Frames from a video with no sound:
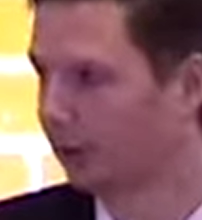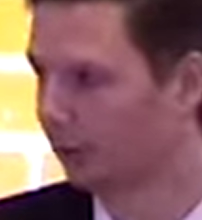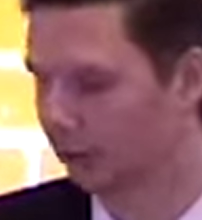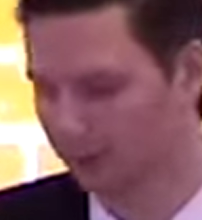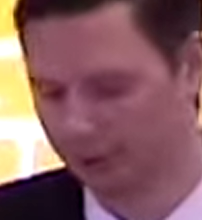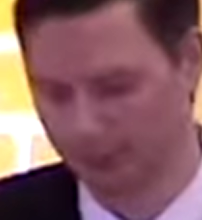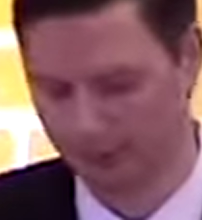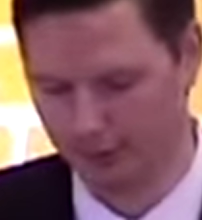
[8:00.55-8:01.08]
for
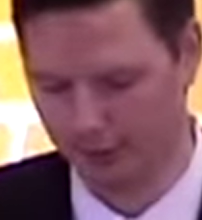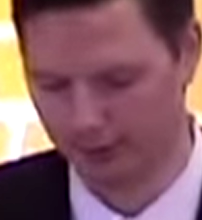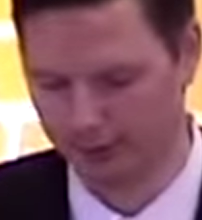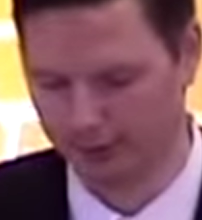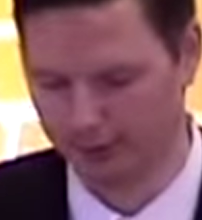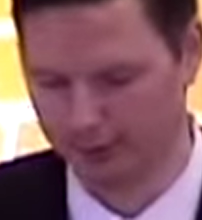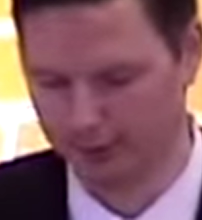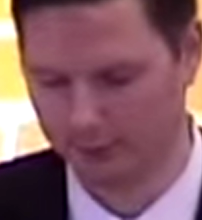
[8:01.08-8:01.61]
eternal
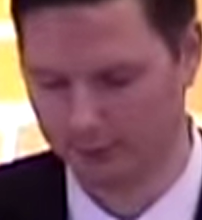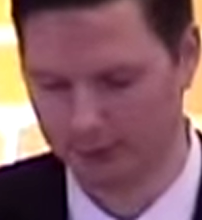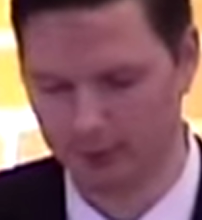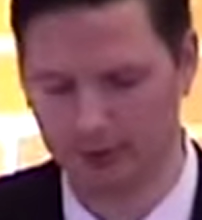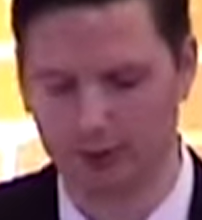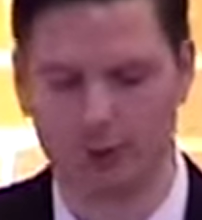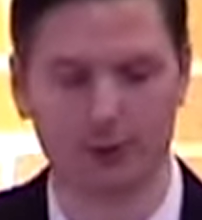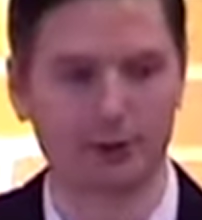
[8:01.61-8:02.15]
happiness,
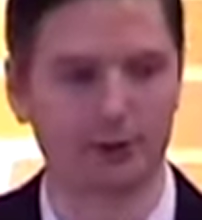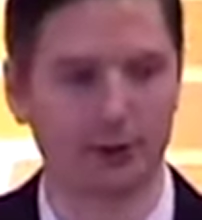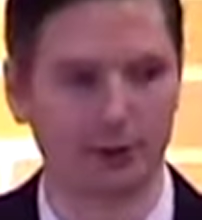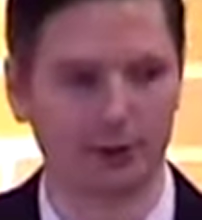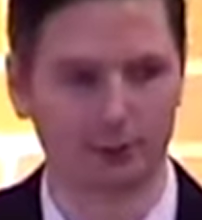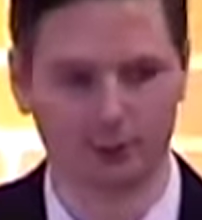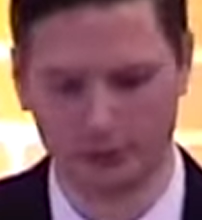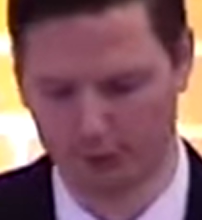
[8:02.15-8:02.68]
our desire
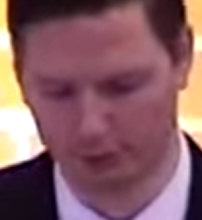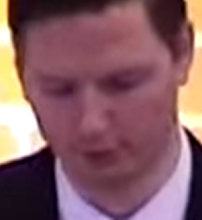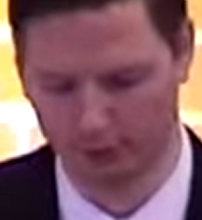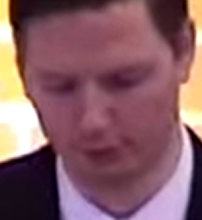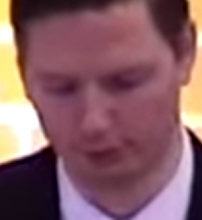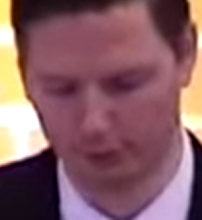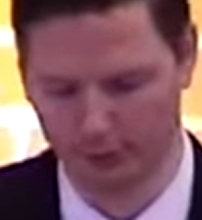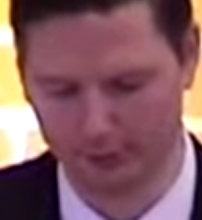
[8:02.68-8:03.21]
for
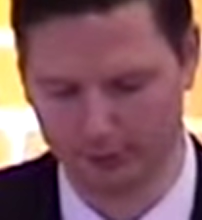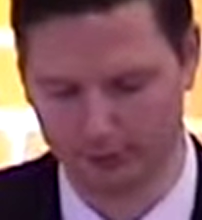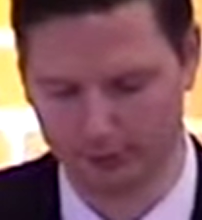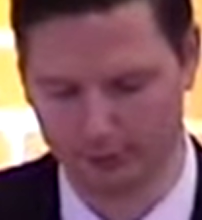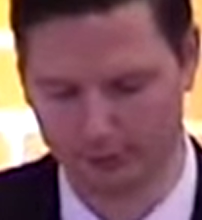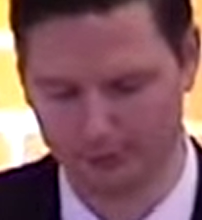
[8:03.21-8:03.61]
ongoing bliss.